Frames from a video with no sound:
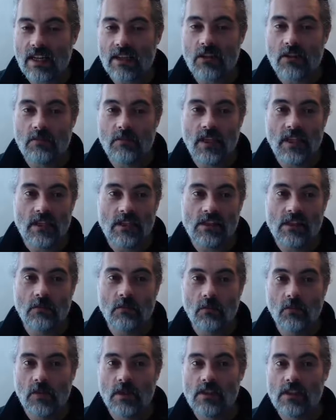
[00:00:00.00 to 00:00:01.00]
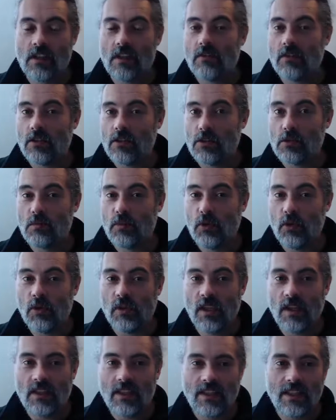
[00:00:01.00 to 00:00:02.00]
I could make it simple myself and just
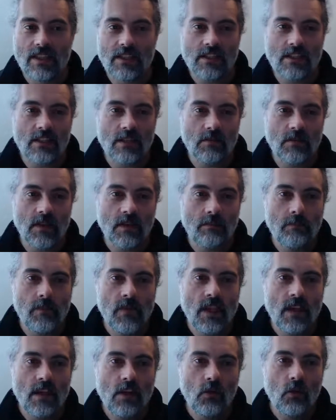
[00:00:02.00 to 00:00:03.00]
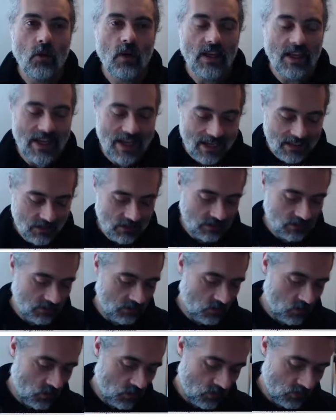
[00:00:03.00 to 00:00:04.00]
pull out the H T M L. What I
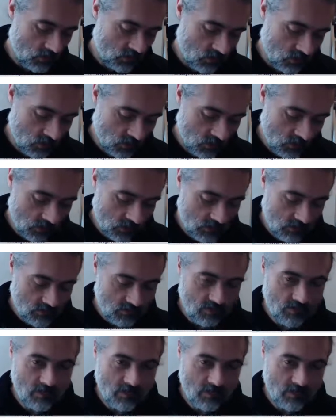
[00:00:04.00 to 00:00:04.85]
actually used